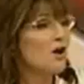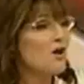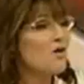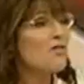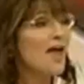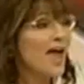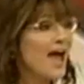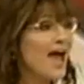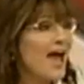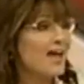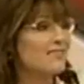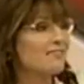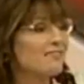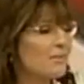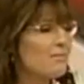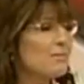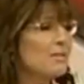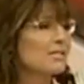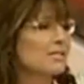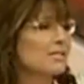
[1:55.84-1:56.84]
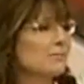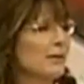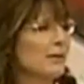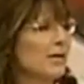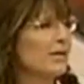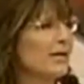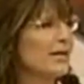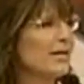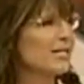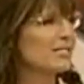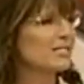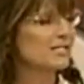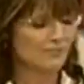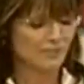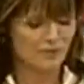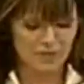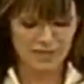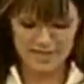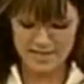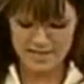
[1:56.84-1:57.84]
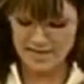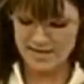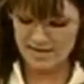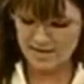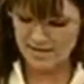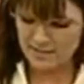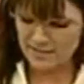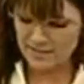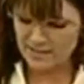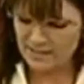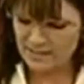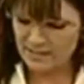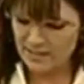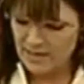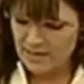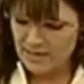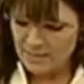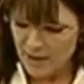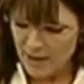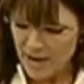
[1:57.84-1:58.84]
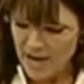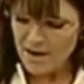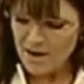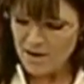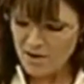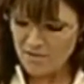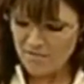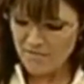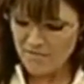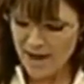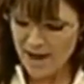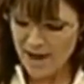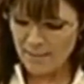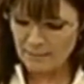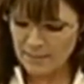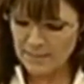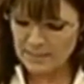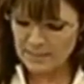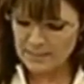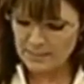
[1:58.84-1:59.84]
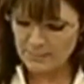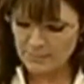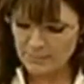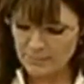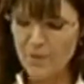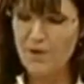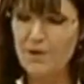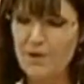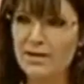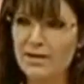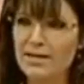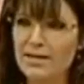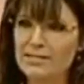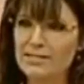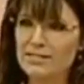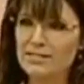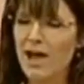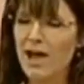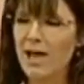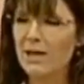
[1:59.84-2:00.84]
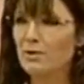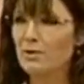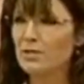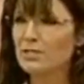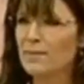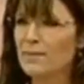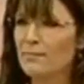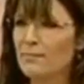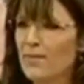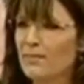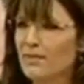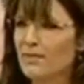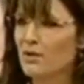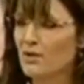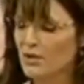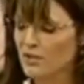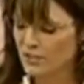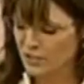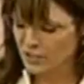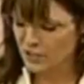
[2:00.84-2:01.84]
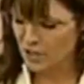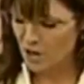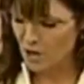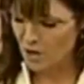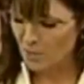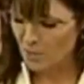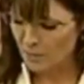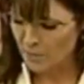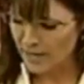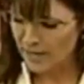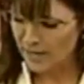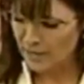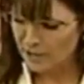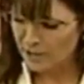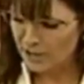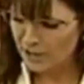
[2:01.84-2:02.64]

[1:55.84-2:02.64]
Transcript: know that from experience for years. My own family supported as Todd worked up on the North Slope by a